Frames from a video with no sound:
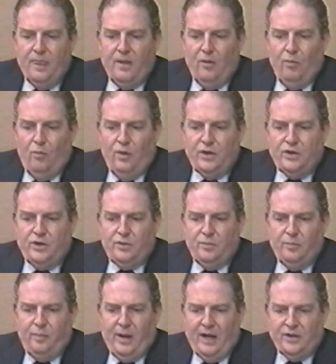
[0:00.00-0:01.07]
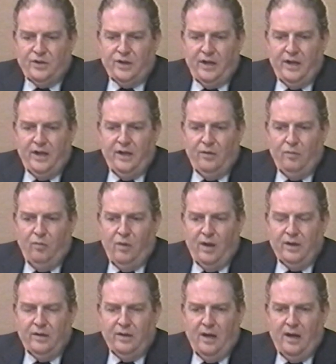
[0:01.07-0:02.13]
which postulated
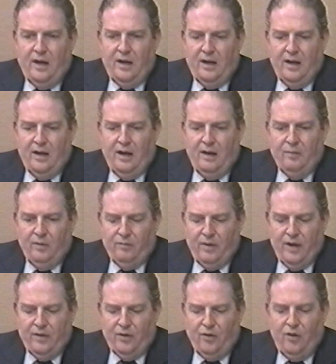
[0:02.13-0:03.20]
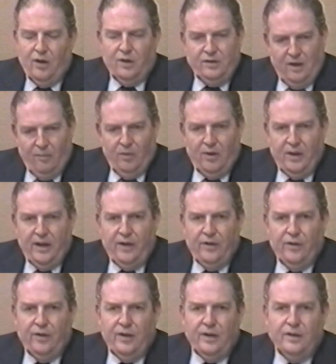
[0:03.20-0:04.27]
what I would rather call a double
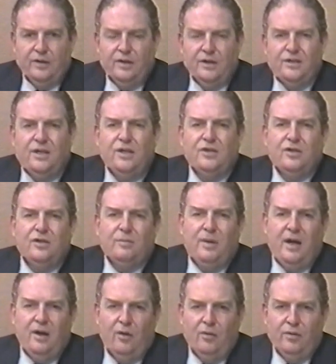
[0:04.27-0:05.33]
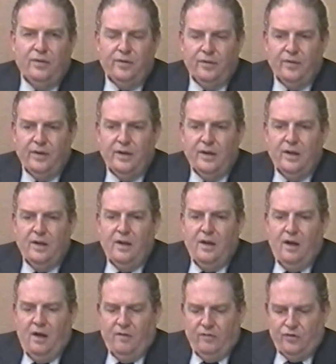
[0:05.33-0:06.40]
layer in distinction to my own theory
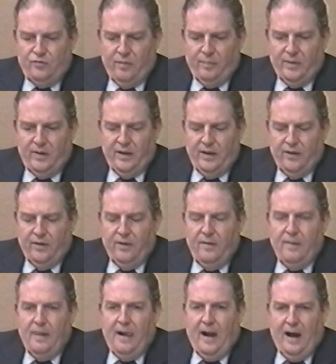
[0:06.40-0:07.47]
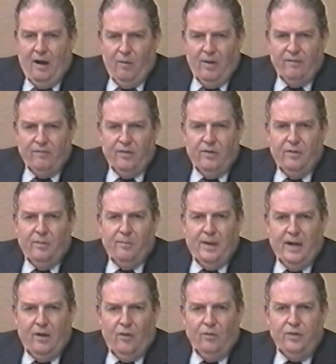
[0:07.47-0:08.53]
of a triple layer. However,
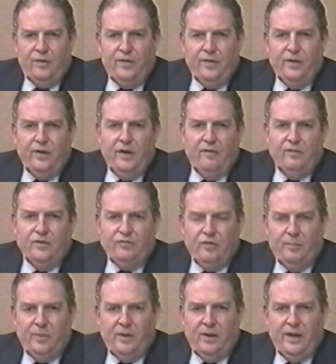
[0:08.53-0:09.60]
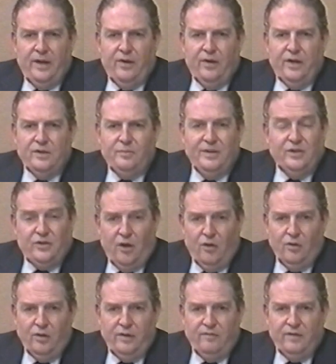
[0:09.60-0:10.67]
my own theory of a triple layer has been
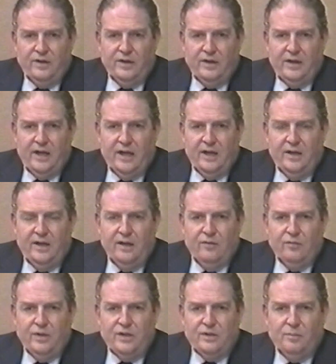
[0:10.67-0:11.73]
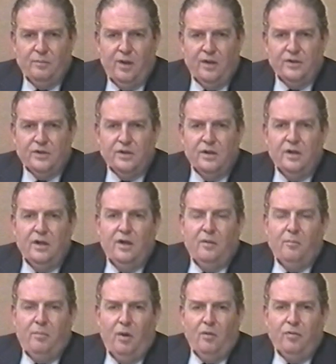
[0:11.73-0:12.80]
totally vindicated in recent months,
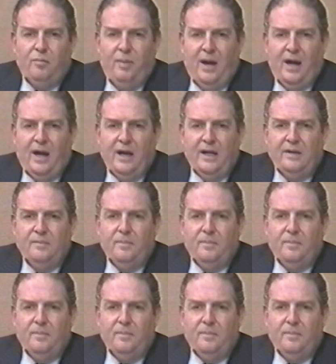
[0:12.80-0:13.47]
both by